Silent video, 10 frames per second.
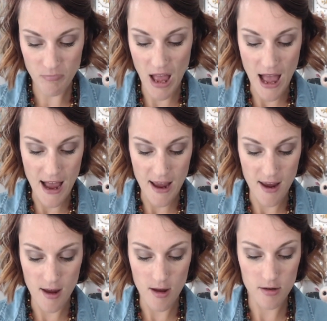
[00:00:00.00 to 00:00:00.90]

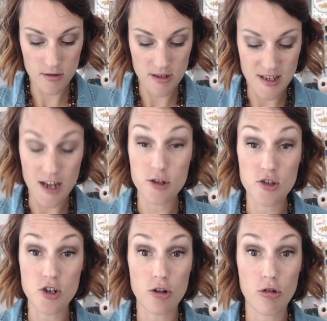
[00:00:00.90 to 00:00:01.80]
I decided to
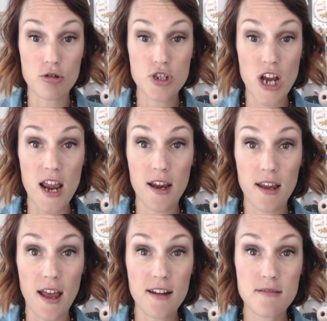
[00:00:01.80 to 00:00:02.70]
start crocheting
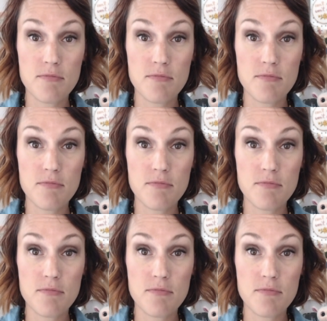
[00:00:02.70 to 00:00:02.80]
again